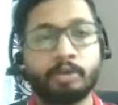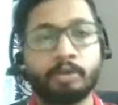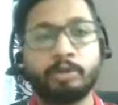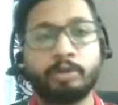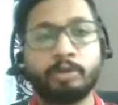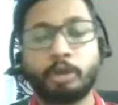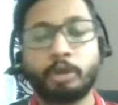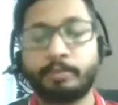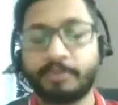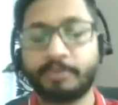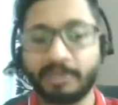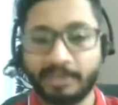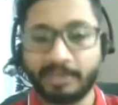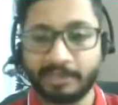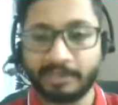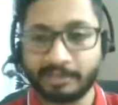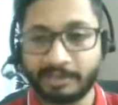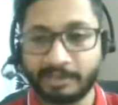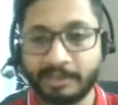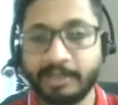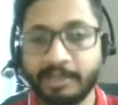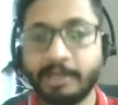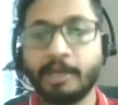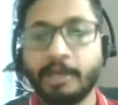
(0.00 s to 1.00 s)
job
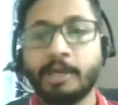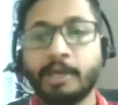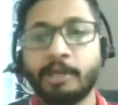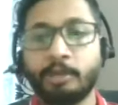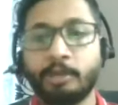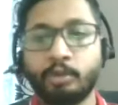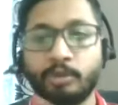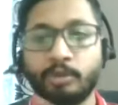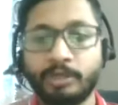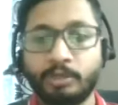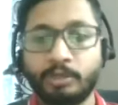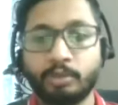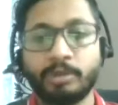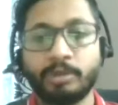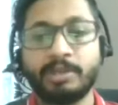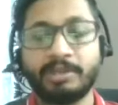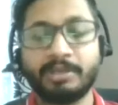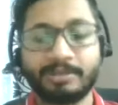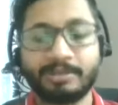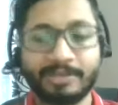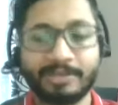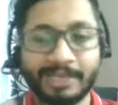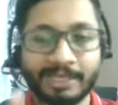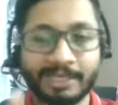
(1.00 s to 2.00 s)
seriously. You need to
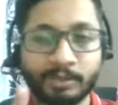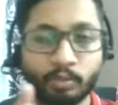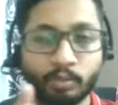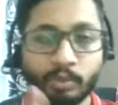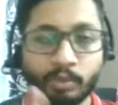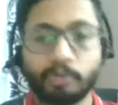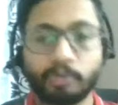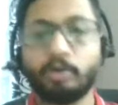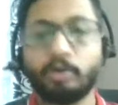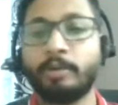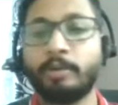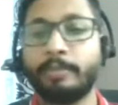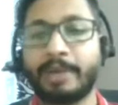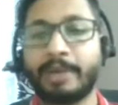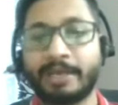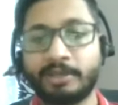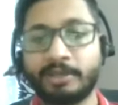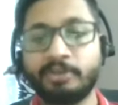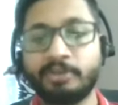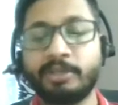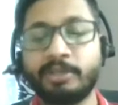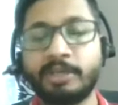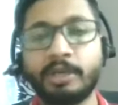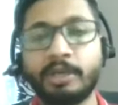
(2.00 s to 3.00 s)
understand what you are
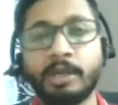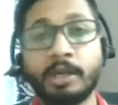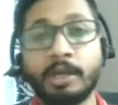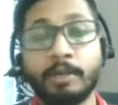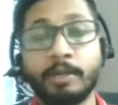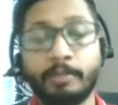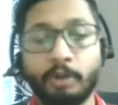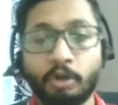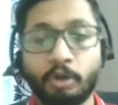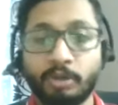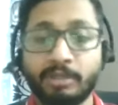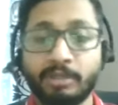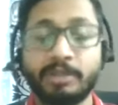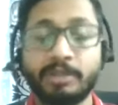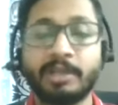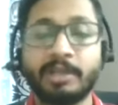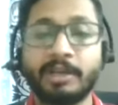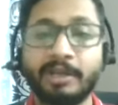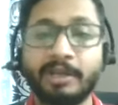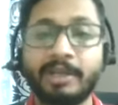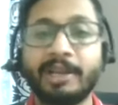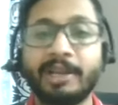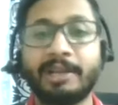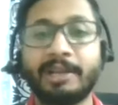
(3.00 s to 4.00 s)
managing, because in
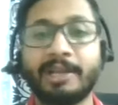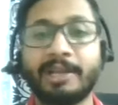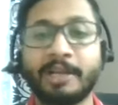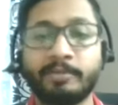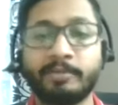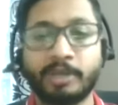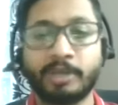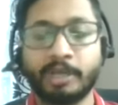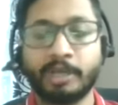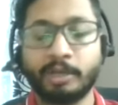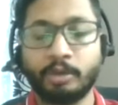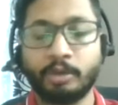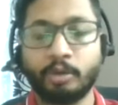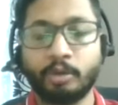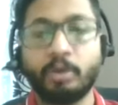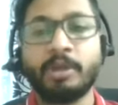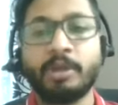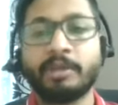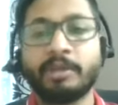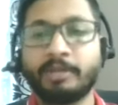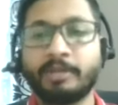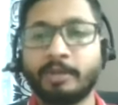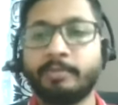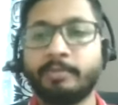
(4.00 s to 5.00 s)
the real time scenario,
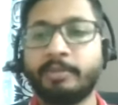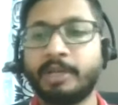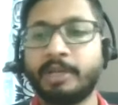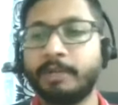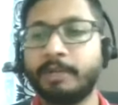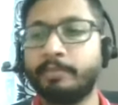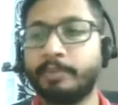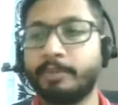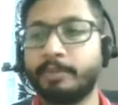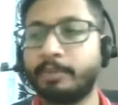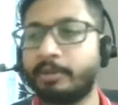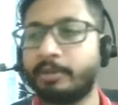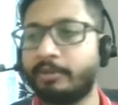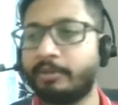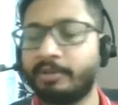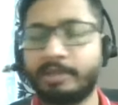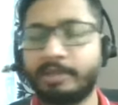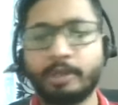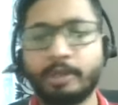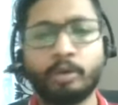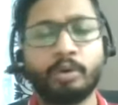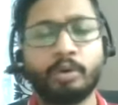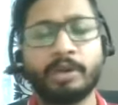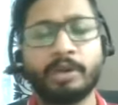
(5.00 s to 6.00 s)
sometimes people will
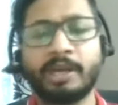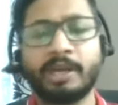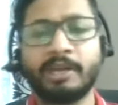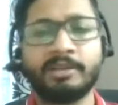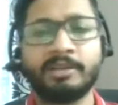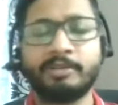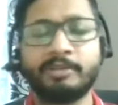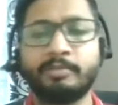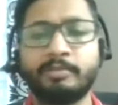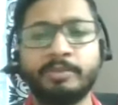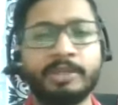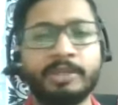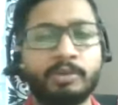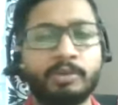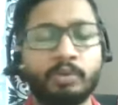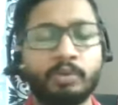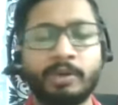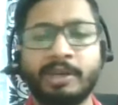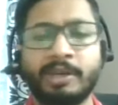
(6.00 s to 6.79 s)
say, okay, I just missed one